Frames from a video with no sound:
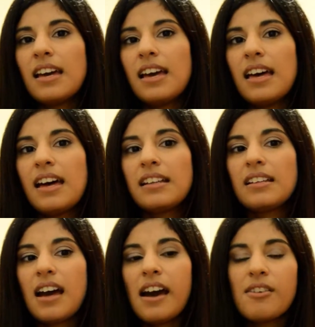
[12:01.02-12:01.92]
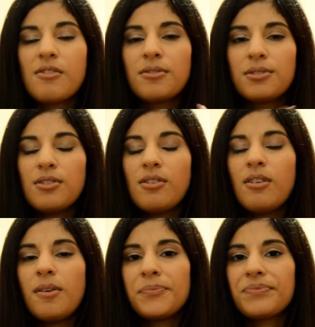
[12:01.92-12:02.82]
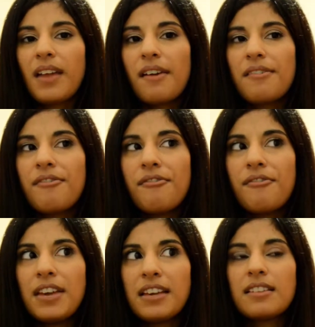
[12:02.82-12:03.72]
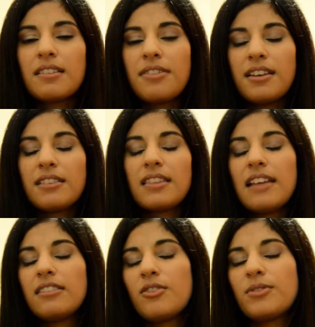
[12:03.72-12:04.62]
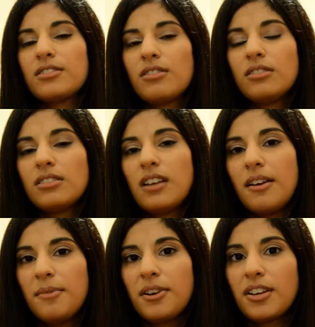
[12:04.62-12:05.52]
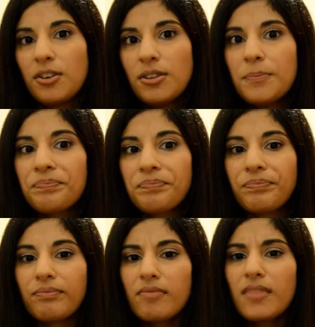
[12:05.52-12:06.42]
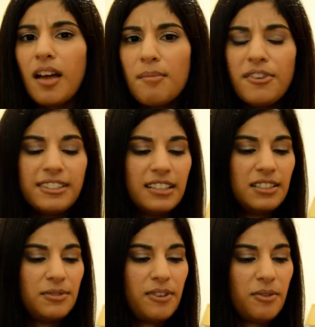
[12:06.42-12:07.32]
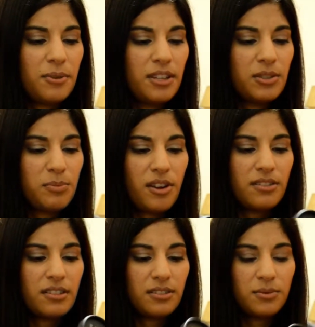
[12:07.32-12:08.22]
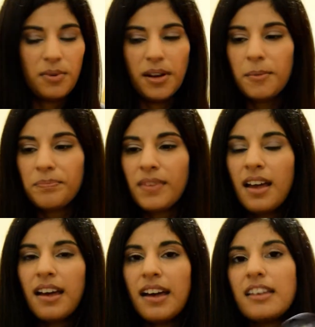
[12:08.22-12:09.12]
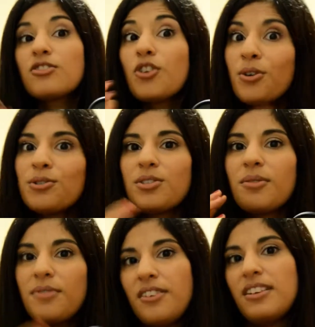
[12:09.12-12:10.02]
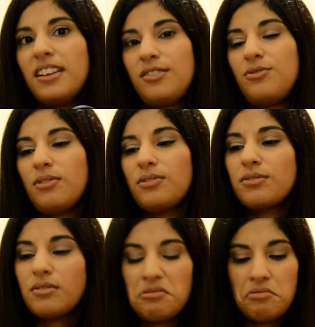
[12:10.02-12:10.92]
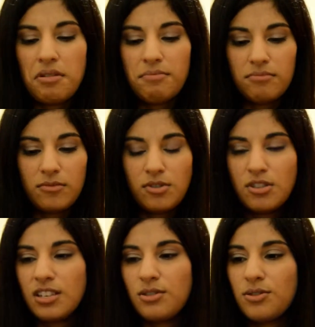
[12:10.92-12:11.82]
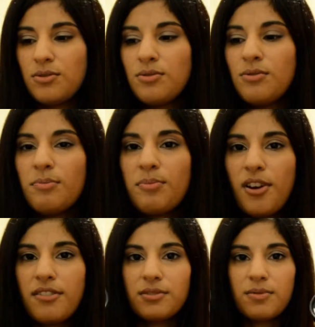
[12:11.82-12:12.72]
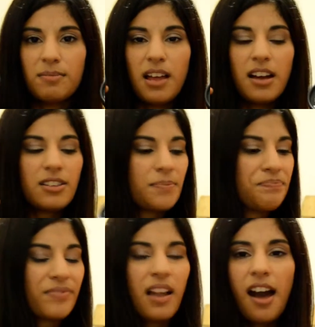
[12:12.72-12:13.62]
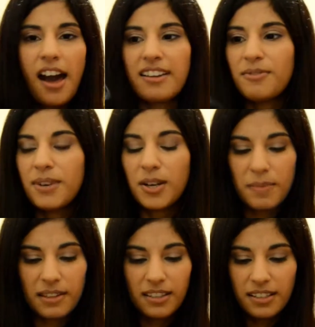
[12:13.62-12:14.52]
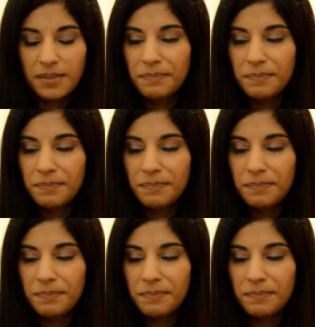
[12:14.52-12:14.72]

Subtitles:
and I also think that the results are very good. I'm very satisfied with this product as well, and it's also very natural, so these two products from Lush, highly recommended.